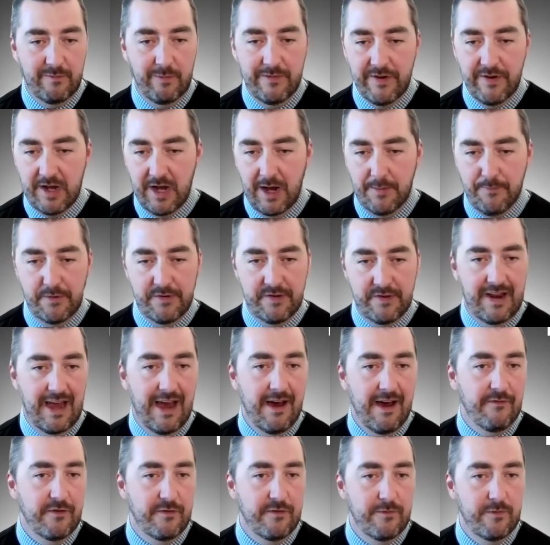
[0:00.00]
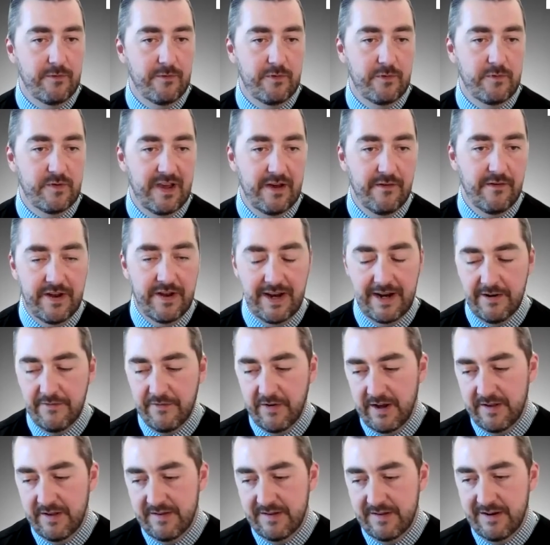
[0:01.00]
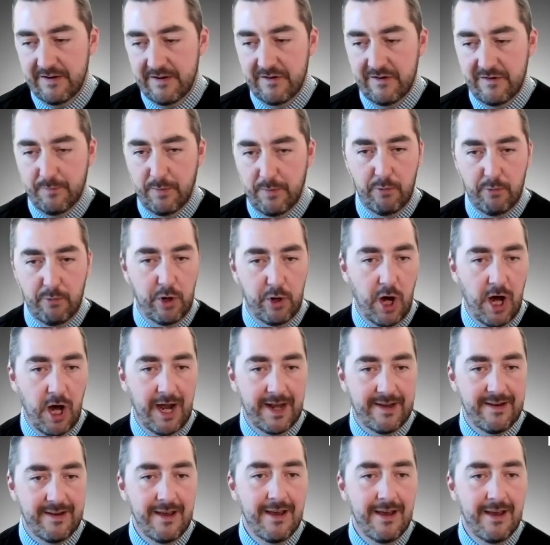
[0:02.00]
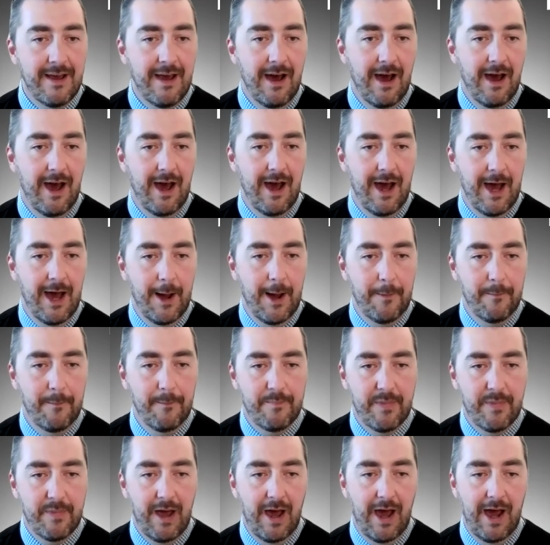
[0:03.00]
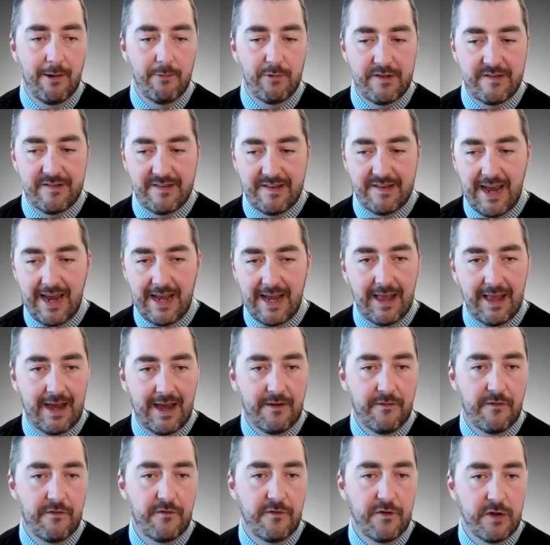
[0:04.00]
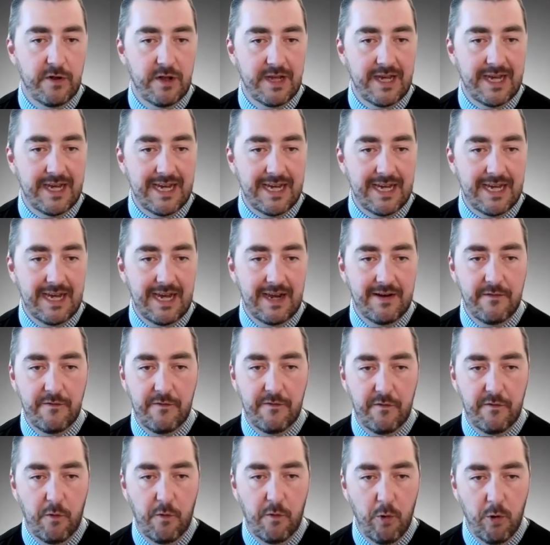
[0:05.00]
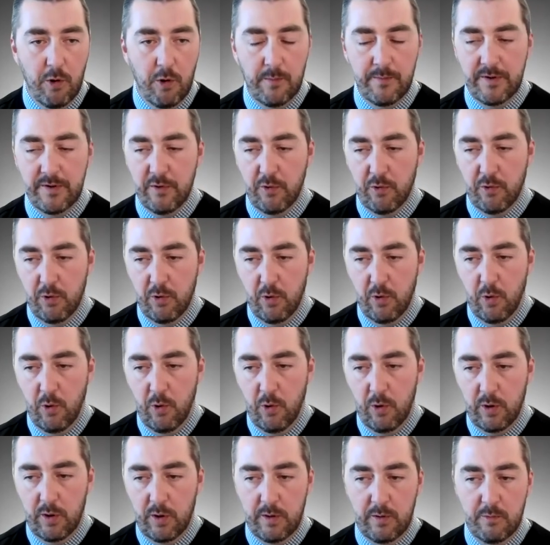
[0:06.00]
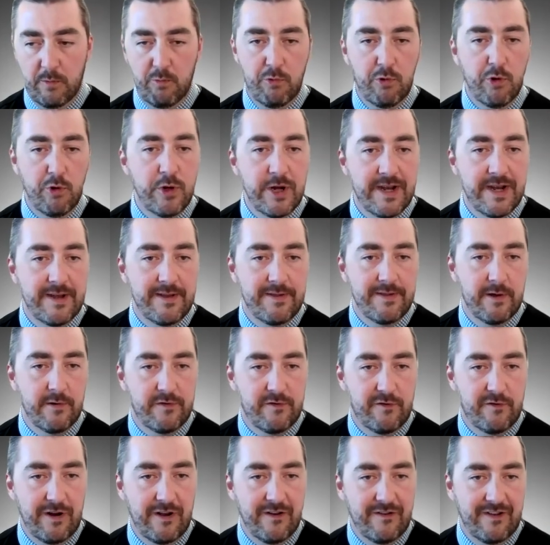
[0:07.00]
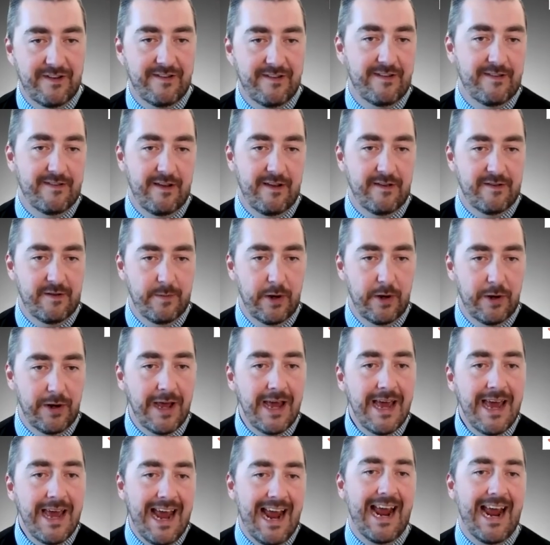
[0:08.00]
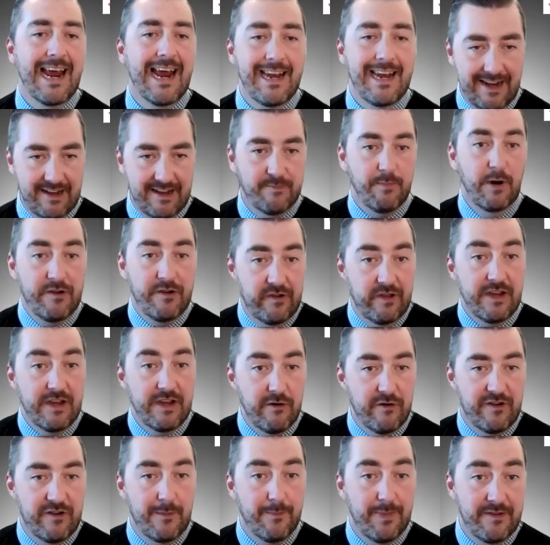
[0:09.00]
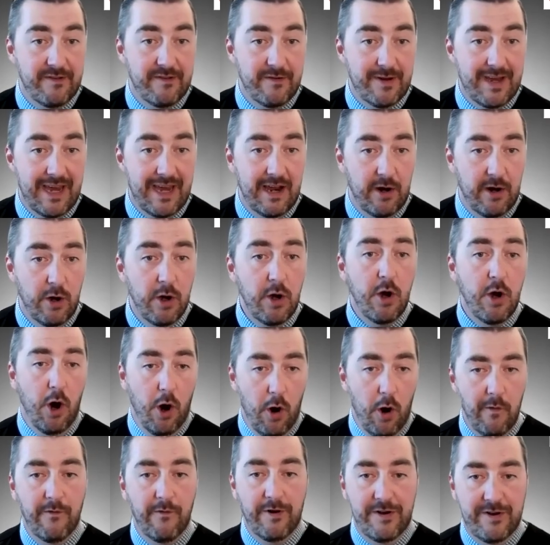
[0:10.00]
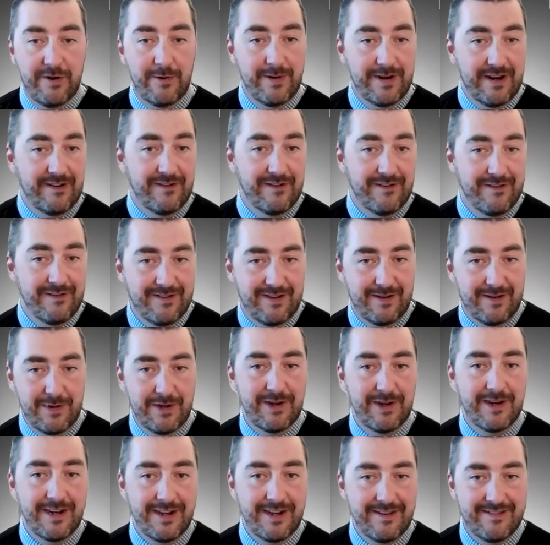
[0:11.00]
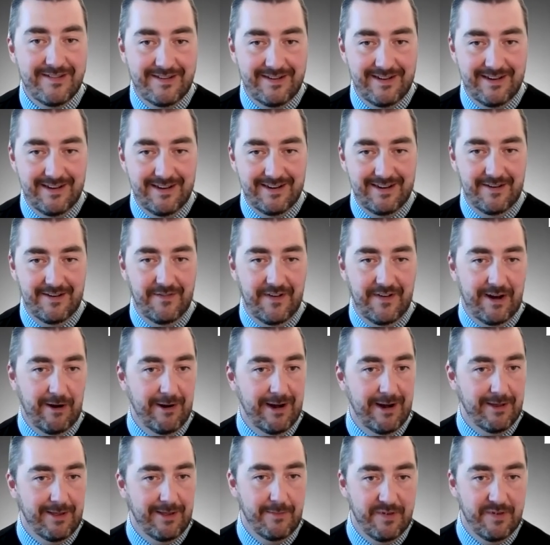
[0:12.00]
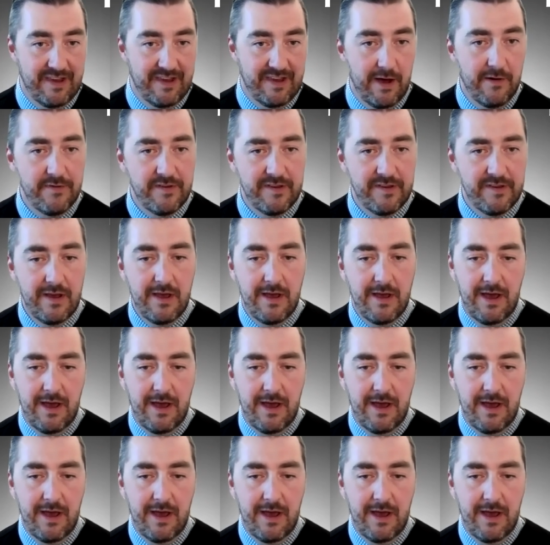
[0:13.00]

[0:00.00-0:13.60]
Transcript: We have a couple staff who self-identify as Indigenous, but we're not, I would say, like fully informed or rooted in those traditions. It's also about handing as much leadership as you can over to Indigenous communities to figure it out themselves.